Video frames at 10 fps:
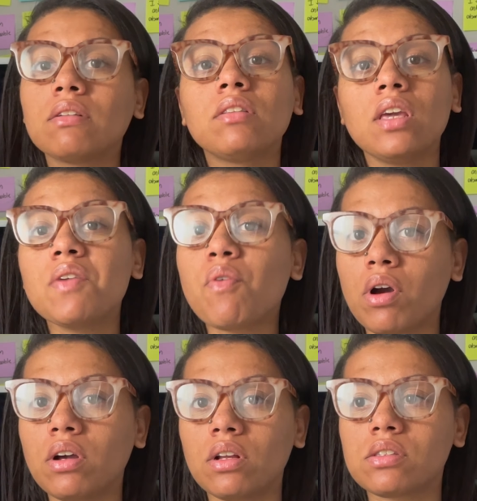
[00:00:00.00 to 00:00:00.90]
leave
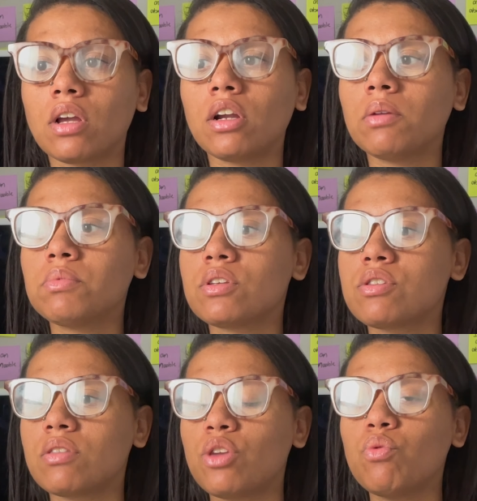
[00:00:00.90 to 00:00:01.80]
on good terms so
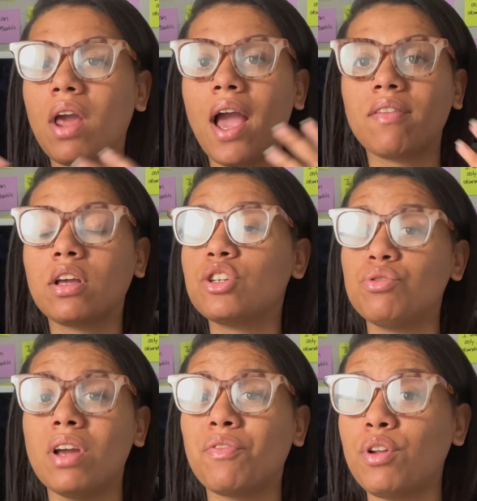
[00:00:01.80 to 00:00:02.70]
that you can have it, because you
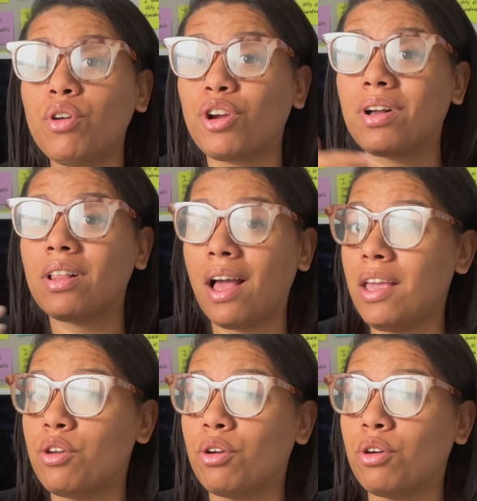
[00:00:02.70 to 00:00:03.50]
never know, your client,